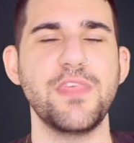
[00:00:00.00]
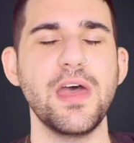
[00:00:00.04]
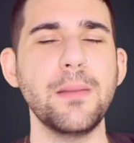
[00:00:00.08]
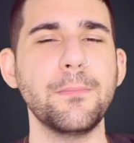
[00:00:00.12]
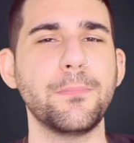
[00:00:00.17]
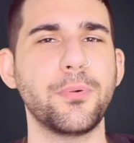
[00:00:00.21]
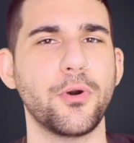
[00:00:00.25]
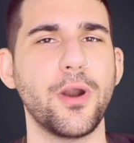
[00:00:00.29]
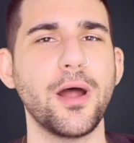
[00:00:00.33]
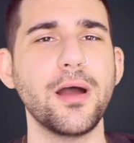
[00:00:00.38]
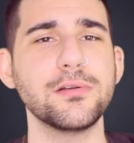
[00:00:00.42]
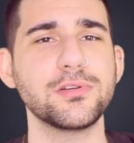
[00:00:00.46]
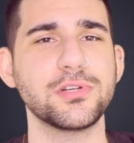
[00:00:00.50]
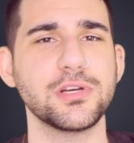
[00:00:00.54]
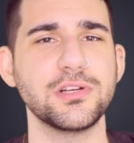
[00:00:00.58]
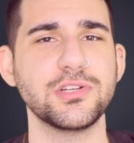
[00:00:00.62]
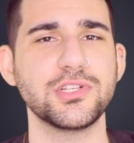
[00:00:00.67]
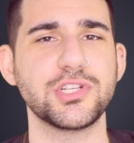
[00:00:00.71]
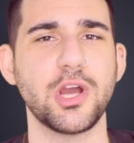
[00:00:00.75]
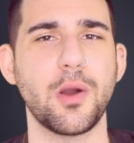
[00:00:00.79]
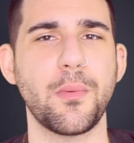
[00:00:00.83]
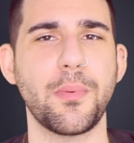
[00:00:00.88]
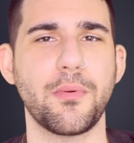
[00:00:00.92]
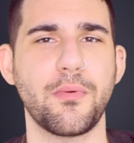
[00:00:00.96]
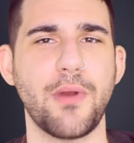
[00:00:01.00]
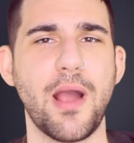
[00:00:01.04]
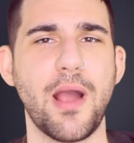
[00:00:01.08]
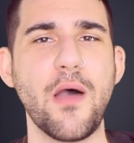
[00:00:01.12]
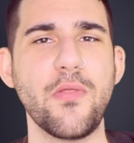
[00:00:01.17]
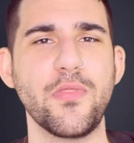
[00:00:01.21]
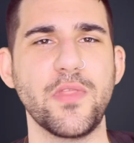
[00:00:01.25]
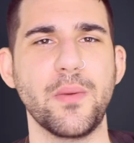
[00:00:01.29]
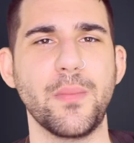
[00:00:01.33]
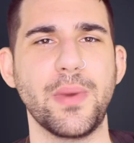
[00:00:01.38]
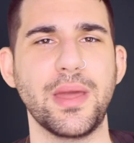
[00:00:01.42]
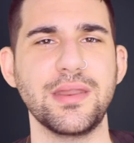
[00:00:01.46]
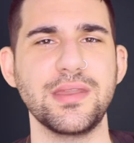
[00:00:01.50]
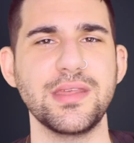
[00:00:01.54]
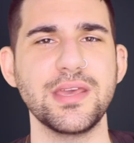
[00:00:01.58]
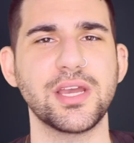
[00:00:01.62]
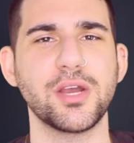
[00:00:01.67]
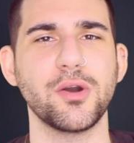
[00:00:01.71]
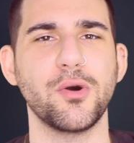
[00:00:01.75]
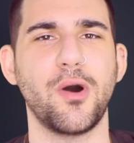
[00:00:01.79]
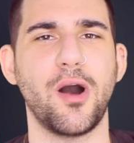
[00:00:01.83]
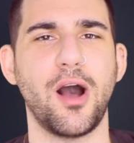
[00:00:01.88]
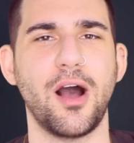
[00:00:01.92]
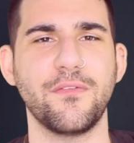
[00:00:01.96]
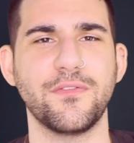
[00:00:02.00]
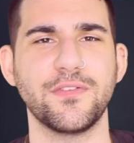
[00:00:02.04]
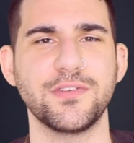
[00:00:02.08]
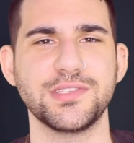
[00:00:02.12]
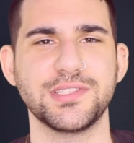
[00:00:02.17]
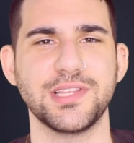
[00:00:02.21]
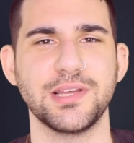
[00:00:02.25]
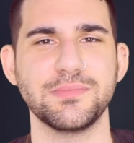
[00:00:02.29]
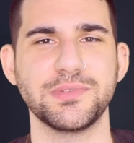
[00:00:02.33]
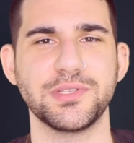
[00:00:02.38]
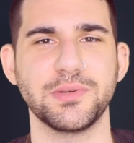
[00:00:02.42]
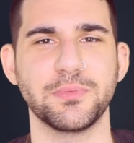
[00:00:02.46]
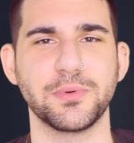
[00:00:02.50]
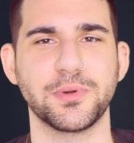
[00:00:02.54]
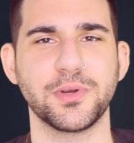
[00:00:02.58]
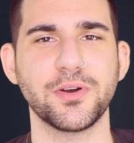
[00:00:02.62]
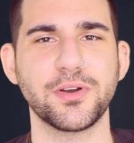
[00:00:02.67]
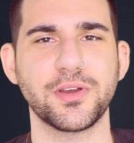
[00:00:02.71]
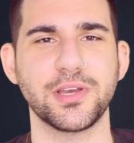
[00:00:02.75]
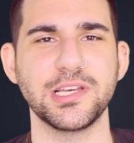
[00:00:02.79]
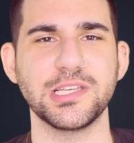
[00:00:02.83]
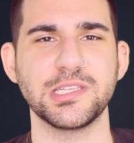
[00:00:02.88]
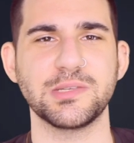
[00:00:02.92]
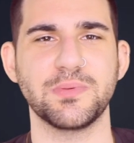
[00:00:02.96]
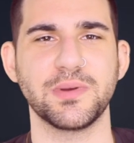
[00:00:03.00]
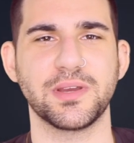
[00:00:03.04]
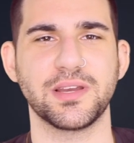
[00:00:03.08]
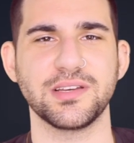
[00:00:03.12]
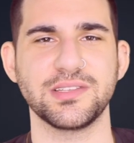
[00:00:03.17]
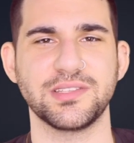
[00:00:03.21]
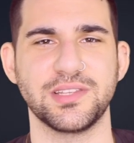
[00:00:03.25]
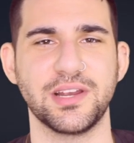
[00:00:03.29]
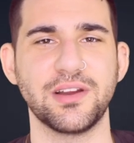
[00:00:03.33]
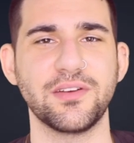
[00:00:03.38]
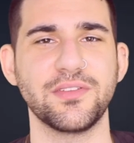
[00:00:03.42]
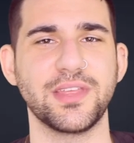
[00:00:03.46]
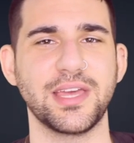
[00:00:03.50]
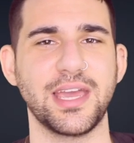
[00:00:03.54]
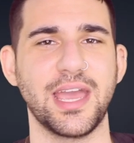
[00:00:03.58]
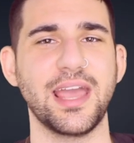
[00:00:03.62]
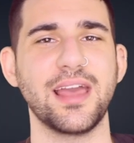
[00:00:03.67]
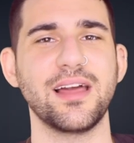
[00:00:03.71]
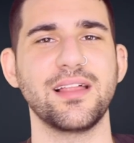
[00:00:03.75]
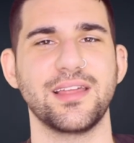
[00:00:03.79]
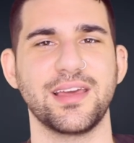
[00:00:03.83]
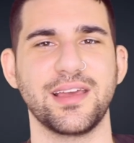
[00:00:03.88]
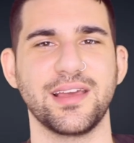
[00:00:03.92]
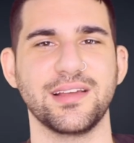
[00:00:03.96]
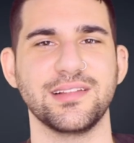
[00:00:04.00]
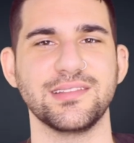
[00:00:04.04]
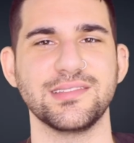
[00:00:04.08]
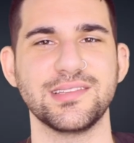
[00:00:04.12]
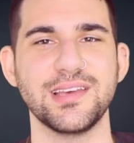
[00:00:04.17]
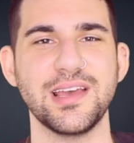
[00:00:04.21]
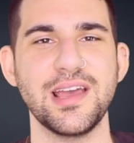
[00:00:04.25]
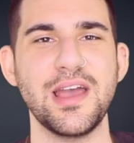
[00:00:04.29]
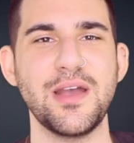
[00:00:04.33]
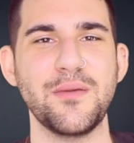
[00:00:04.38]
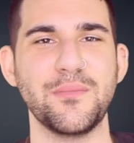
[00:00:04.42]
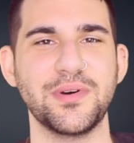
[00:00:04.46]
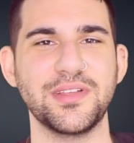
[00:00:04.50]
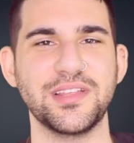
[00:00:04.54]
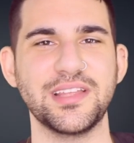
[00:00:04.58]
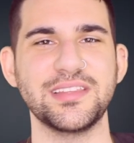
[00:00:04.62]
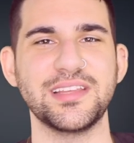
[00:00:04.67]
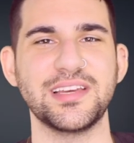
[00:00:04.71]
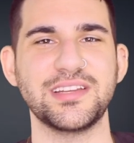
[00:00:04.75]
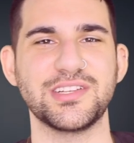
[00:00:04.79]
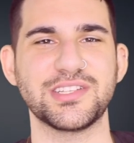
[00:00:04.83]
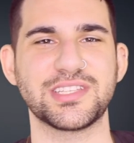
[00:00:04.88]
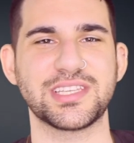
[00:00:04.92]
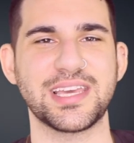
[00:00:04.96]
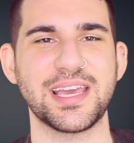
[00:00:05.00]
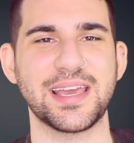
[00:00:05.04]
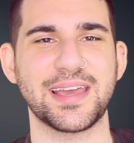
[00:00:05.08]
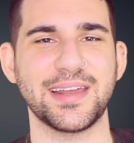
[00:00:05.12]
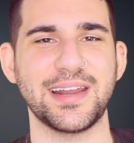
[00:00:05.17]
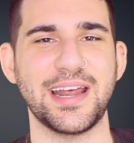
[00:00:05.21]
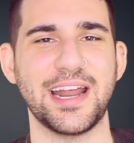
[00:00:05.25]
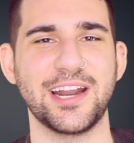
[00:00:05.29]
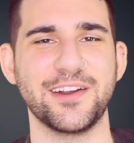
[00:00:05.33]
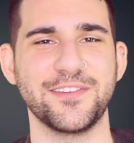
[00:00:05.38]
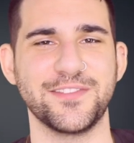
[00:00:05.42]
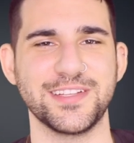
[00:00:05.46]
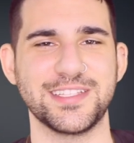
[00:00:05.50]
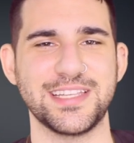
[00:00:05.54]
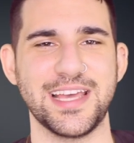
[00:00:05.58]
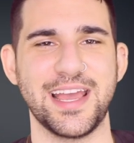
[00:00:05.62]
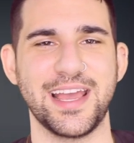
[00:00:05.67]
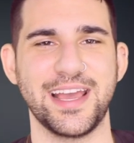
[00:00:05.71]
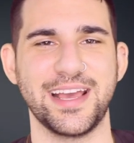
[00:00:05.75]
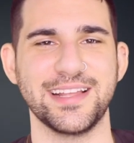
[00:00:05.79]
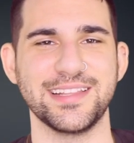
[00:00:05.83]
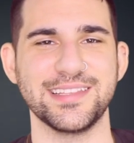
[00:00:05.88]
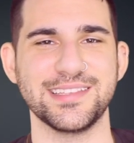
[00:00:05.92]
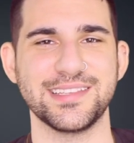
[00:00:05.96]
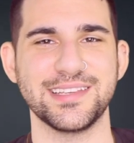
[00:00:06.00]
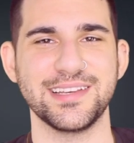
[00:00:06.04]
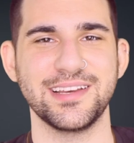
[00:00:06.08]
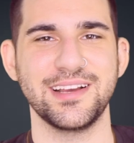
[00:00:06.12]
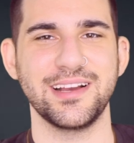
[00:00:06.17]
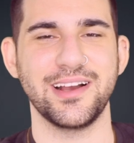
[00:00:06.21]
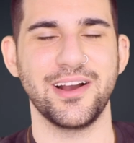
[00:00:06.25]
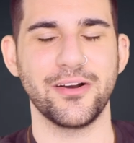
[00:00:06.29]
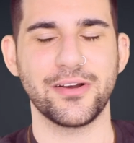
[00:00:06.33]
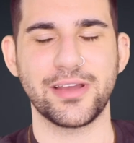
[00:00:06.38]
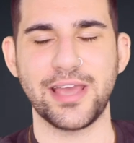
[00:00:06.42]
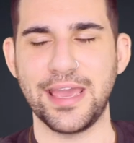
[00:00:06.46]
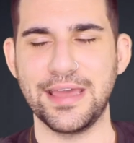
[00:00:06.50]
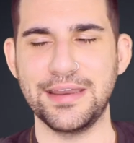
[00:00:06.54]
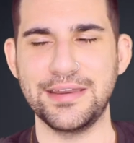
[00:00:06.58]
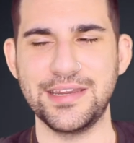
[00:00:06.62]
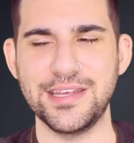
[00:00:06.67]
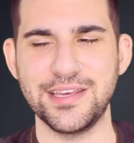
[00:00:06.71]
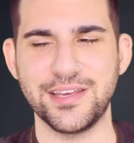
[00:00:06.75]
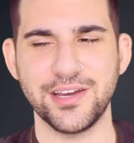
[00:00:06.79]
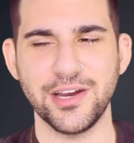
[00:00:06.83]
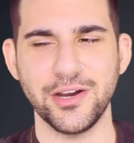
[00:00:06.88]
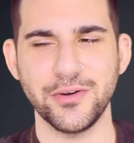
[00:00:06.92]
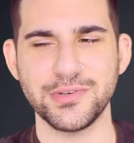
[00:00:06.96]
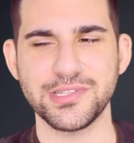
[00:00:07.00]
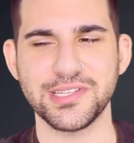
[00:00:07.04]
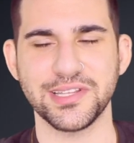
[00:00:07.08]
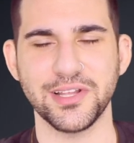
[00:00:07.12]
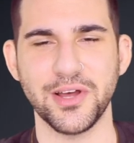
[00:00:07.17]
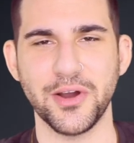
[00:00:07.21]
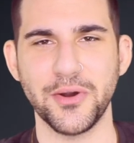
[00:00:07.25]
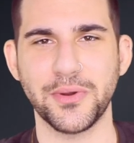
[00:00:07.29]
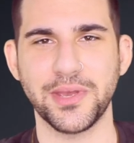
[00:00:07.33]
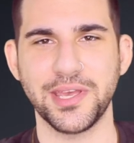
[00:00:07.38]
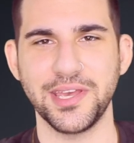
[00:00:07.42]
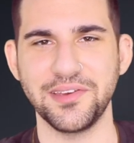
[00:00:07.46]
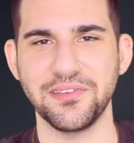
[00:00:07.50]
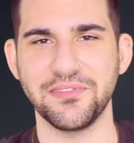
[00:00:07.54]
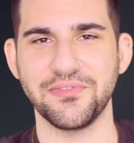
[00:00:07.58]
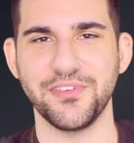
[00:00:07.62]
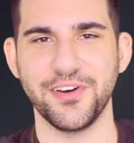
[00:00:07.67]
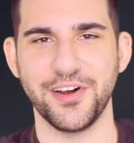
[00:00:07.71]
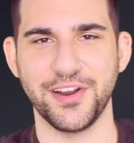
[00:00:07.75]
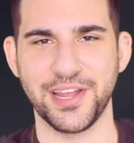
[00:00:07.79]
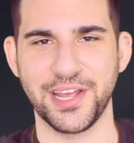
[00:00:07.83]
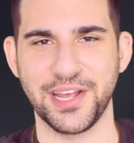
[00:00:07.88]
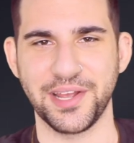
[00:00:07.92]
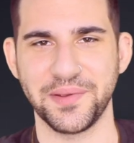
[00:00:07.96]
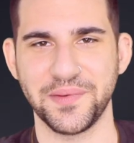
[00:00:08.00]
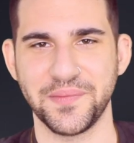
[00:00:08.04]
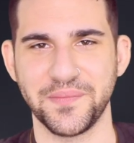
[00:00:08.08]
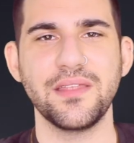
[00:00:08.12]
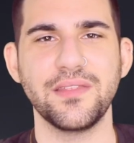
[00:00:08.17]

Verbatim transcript: Then Piranhatrons show up around them, and Nico offers them some cookies because they're the aliens, but then they just kick it out of his hands. Okay, Nico is low key funny.